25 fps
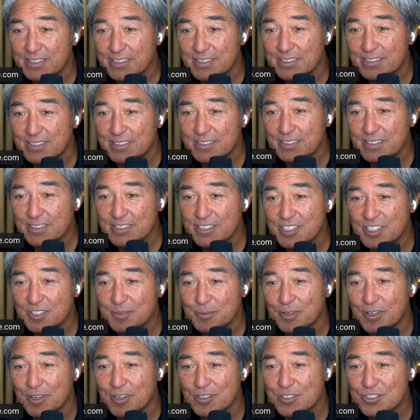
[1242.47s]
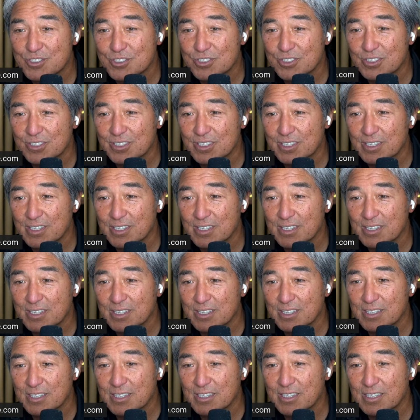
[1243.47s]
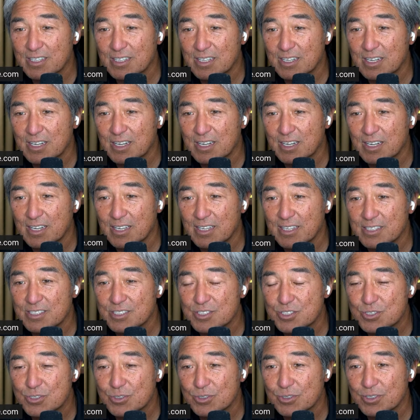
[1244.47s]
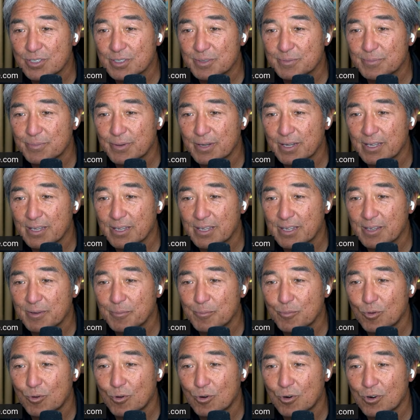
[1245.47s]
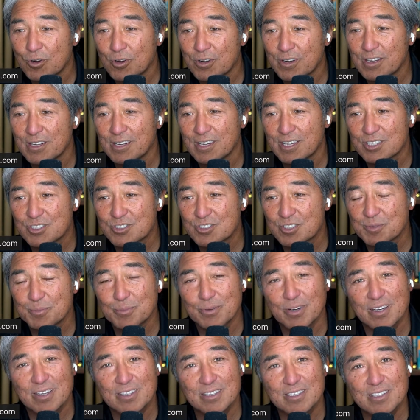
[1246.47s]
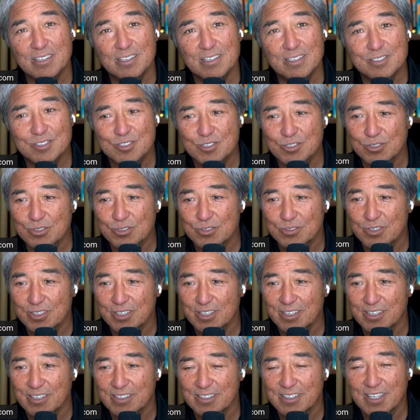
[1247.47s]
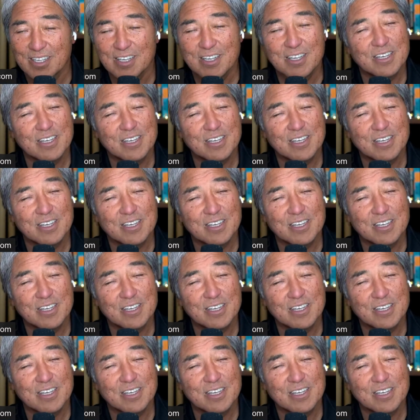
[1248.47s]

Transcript: See, Jim Armstrong, I enjoy biking more on an electric bike. Yeah, so do I.